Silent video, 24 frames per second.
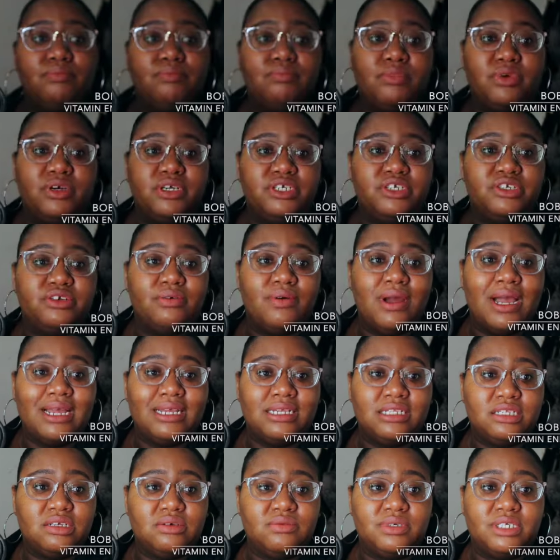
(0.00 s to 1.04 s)

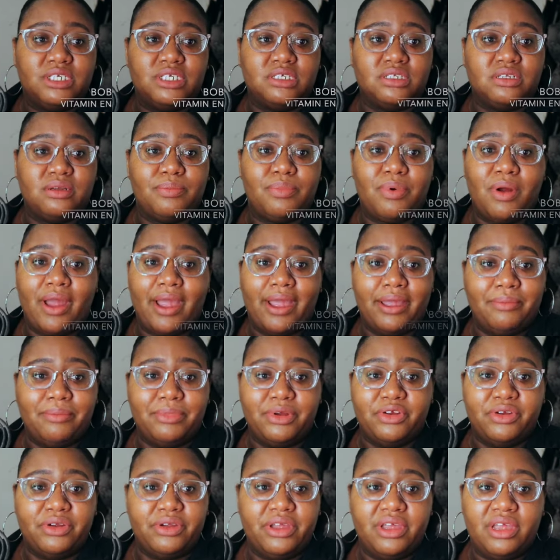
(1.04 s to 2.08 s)
moisturizer, which is a
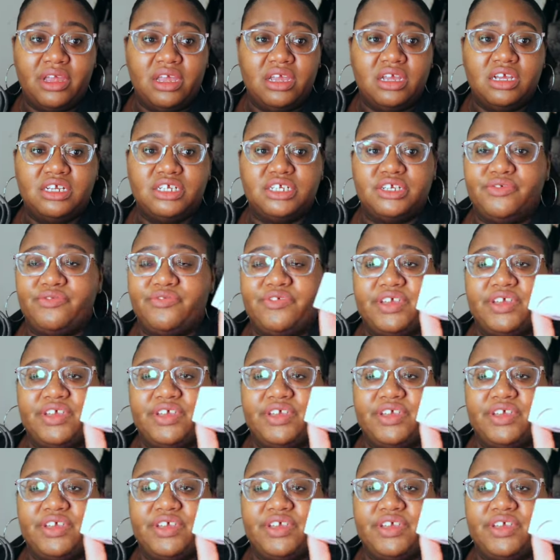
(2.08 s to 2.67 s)
primer. It's your